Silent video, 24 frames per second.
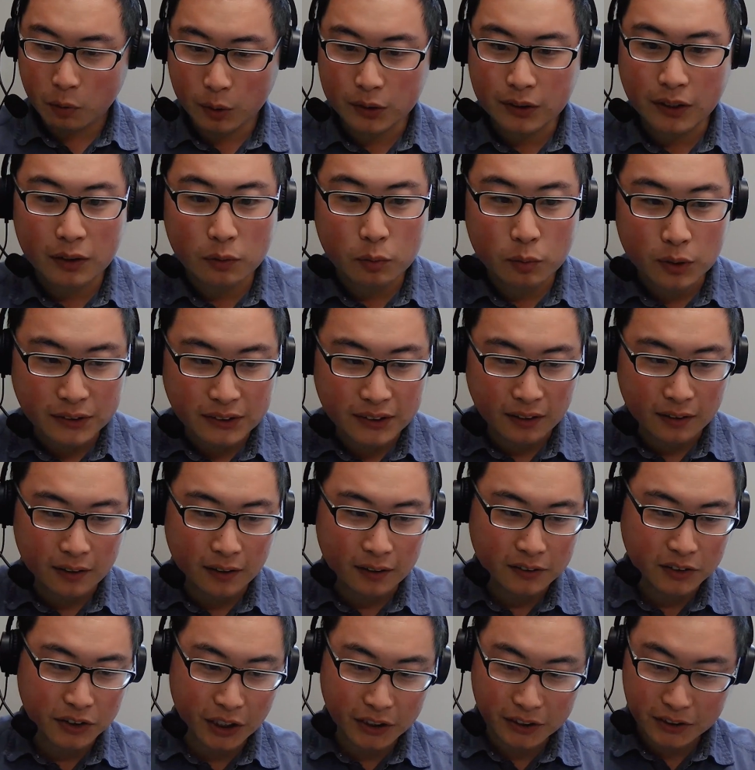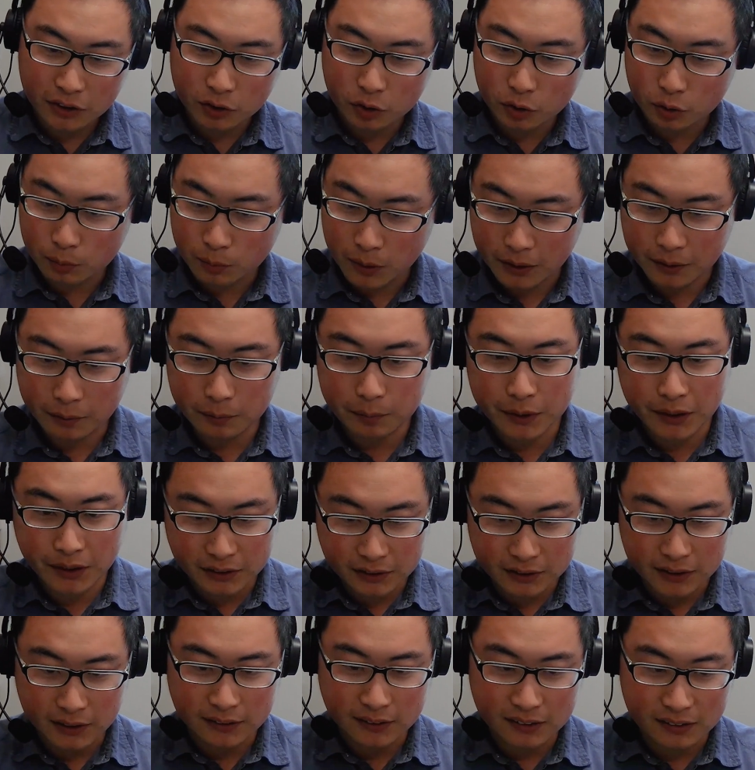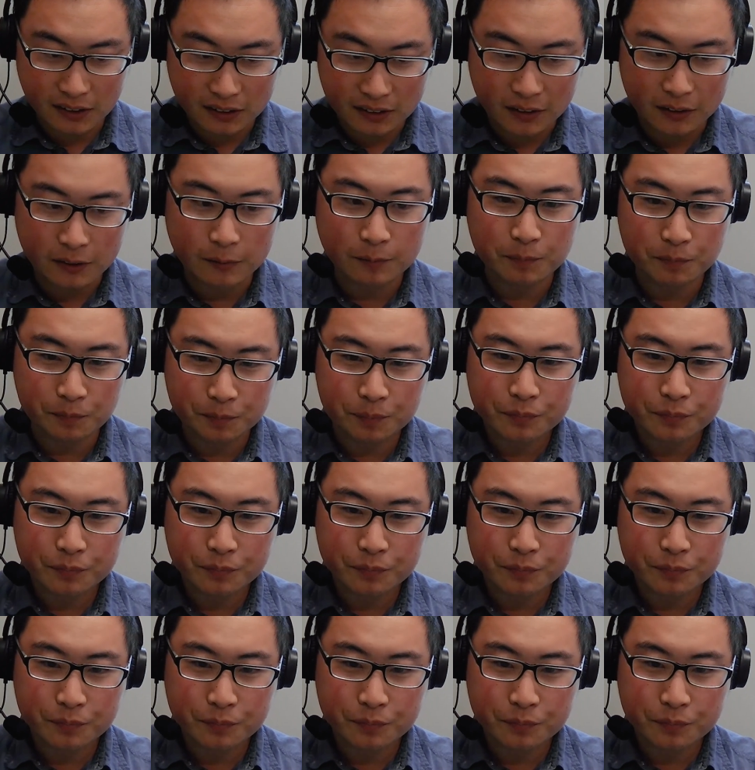When I was uh, changing to my PhD study,